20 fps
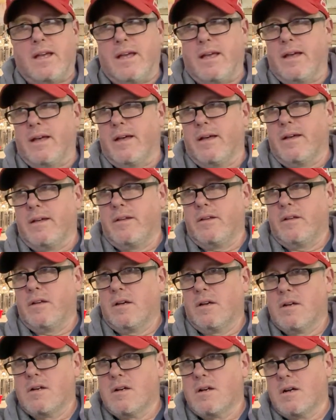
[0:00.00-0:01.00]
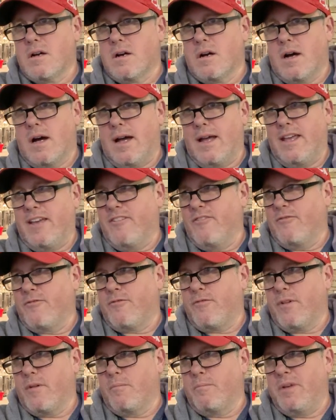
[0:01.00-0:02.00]
And I have
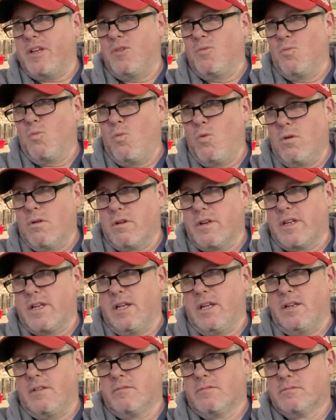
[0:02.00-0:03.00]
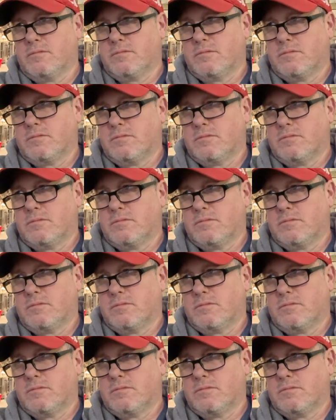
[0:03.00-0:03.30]
been working